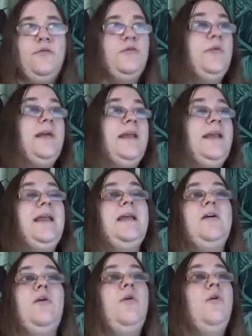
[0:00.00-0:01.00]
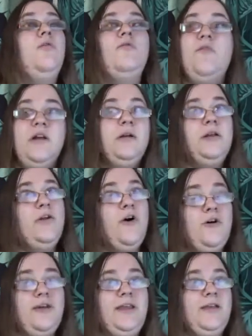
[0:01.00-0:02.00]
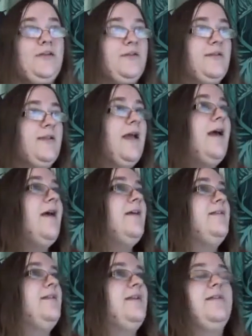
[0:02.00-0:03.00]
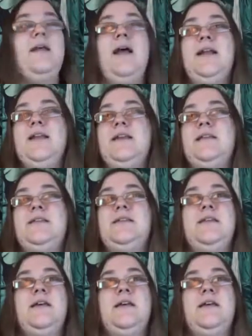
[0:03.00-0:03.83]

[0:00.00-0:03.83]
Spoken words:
3 very long years since I did